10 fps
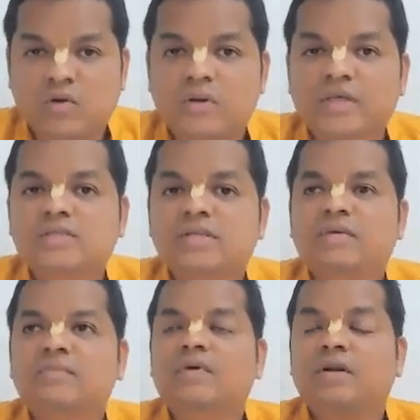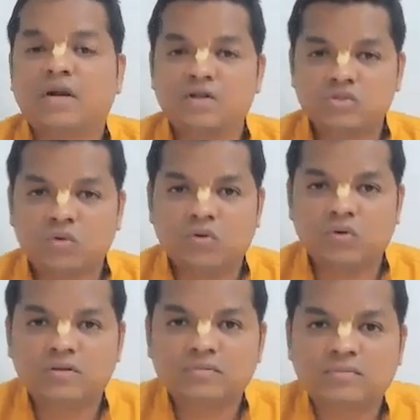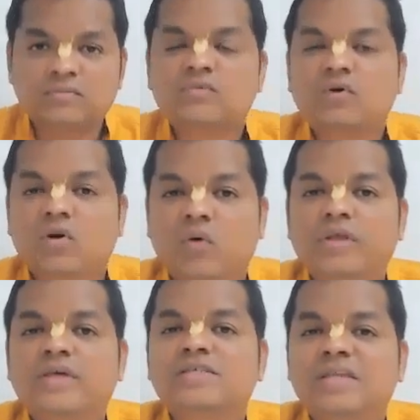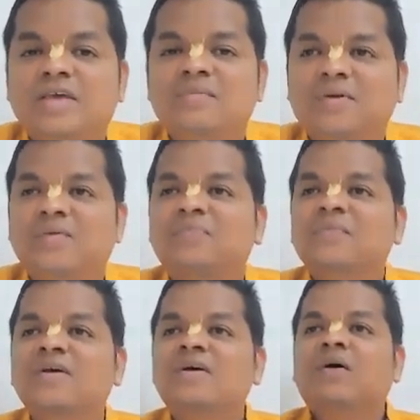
glorious name. Ranachod, glorious name.